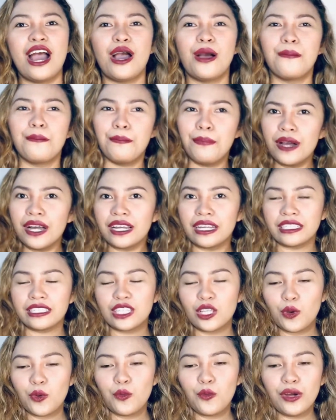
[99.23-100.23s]

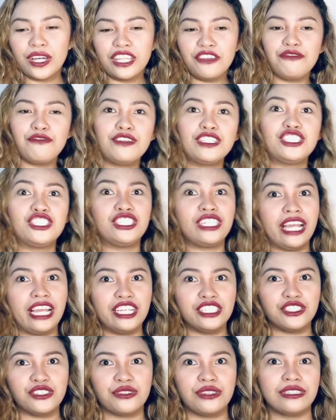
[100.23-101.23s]
But what if we
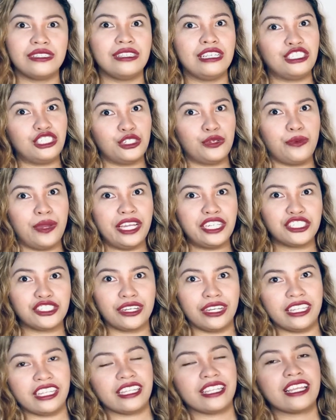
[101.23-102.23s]
change the
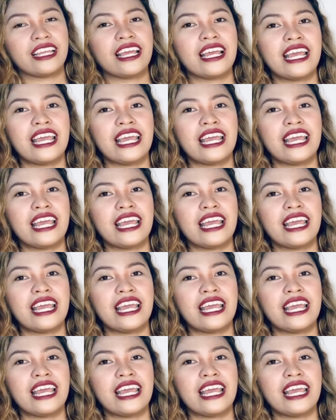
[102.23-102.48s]
situation?